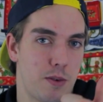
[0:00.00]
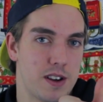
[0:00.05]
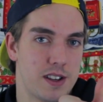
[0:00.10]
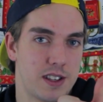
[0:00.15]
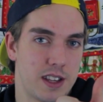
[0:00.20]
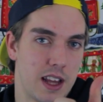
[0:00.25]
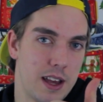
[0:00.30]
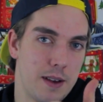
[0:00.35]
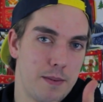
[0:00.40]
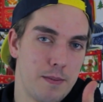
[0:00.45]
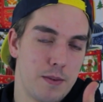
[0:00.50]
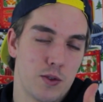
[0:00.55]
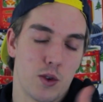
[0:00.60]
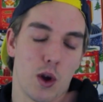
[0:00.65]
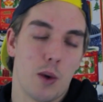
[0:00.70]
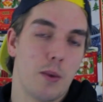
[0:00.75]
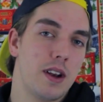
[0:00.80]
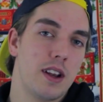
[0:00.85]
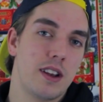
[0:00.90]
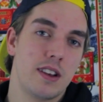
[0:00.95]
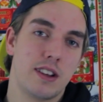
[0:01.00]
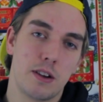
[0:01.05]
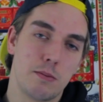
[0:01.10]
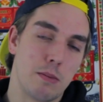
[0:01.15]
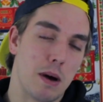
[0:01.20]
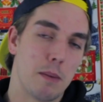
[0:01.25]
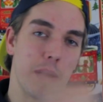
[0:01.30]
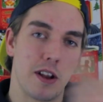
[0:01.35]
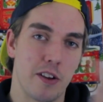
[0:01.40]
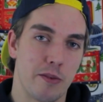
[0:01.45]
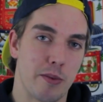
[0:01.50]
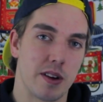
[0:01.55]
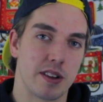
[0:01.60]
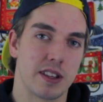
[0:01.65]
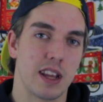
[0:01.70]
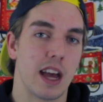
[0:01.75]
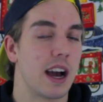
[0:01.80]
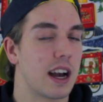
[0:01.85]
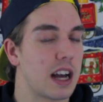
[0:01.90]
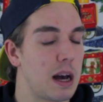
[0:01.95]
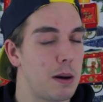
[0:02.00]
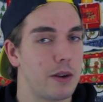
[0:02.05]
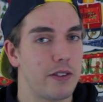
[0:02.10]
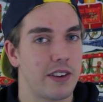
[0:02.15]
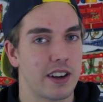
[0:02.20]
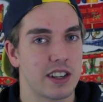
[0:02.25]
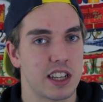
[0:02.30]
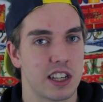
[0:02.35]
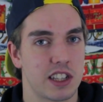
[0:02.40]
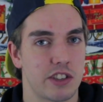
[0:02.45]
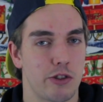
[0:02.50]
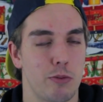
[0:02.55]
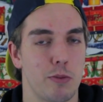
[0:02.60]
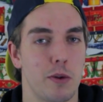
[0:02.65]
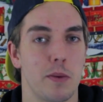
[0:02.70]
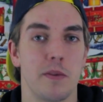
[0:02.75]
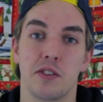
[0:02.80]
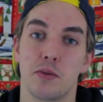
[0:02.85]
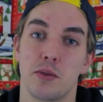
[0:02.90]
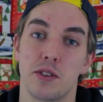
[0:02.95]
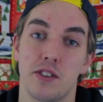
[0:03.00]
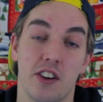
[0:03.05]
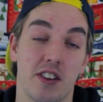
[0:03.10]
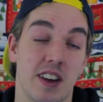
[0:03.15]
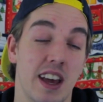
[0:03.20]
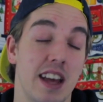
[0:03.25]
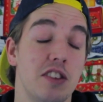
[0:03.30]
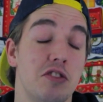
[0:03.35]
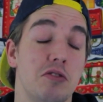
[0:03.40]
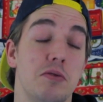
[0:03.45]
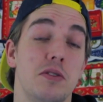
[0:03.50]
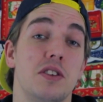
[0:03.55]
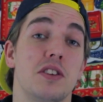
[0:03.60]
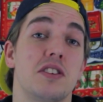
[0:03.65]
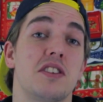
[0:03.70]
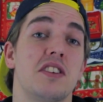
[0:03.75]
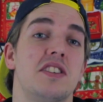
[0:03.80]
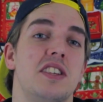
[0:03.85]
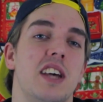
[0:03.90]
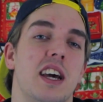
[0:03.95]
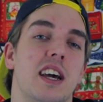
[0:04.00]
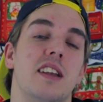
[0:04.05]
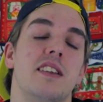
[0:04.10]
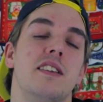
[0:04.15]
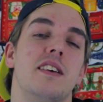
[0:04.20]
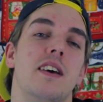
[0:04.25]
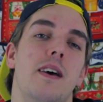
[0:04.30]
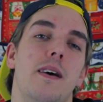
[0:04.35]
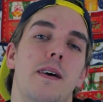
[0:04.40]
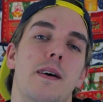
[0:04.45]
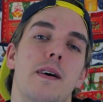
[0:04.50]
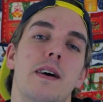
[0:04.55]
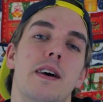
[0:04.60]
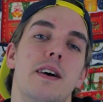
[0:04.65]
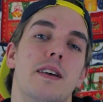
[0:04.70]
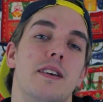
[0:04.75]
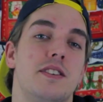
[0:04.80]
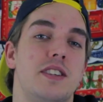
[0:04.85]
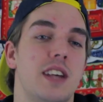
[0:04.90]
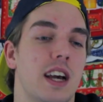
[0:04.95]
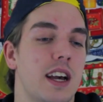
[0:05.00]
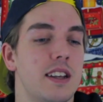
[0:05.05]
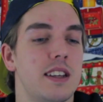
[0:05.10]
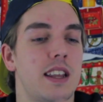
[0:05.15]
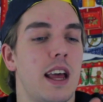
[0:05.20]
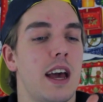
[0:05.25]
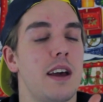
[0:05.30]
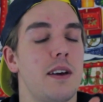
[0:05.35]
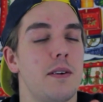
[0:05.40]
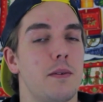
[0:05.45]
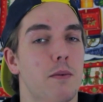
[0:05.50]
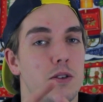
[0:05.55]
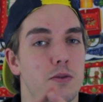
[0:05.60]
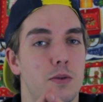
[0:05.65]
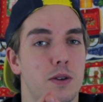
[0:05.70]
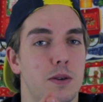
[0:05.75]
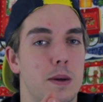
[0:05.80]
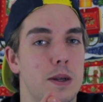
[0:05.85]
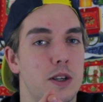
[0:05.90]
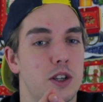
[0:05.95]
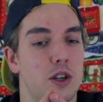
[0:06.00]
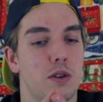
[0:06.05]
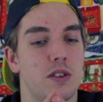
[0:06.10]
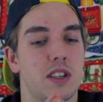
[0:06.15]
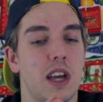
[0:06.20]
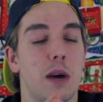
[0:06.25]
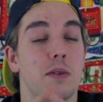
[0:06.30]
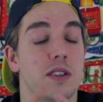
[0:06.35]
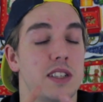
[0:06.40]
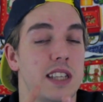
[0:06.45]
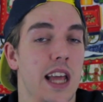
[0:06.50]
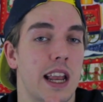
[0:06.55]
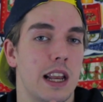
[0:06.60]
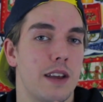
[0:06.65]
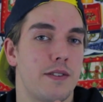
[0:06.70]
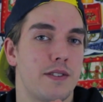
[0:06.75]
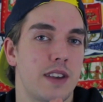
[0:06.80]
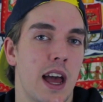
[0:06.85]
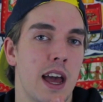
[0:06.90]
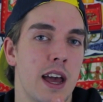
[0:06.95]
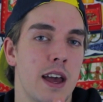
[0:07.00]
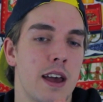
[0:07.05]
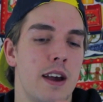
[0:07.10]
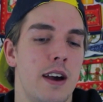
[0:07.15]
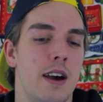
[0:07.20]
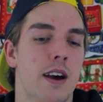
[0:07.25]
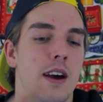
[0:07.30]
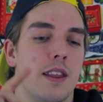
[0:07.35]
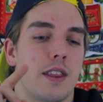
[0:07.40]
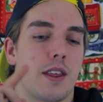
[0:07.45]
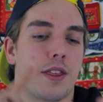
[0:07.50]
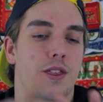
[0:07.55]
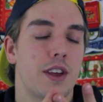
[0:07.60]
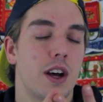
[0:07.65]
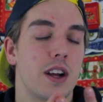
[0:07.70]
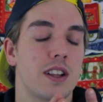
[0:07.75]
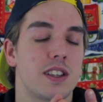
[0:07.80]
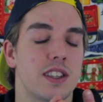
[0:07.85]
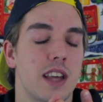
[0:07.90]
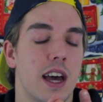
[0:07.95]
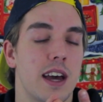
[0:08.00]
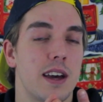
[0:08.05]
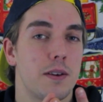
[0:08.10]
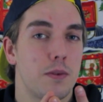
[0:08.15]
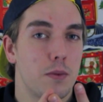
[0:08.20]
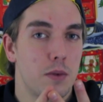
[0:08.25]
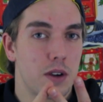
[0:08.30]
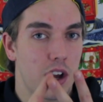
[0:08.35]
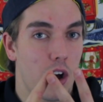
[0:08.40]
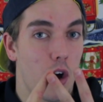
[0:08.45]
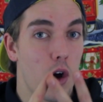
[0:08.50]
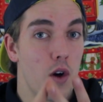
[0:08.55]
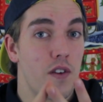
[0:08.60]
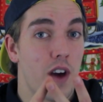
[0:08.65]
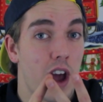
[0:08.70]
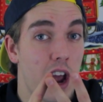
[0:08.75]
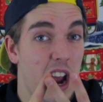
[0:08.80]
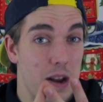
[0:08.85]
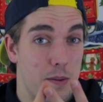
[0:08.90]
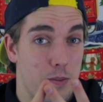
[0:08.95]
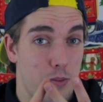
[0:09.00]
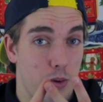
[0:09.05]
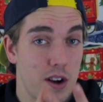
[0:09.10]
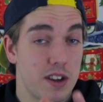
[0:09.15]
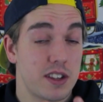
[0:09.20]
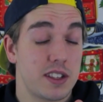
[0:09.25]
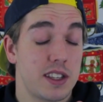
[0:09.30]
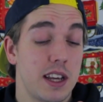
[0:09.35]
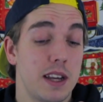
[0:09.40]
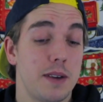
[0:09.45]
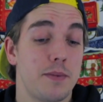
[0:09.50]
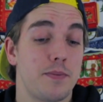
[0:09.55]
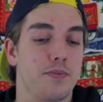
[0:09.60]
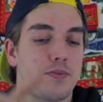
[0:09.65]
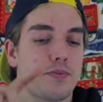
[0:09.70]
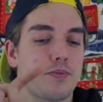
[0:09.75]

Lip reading: press day. So I went and did my bench press day, a couple of accessory movements, which I'll get into in just a second. The second day, which would have been Tuesday, was deadlift day. The third day was overhead press day.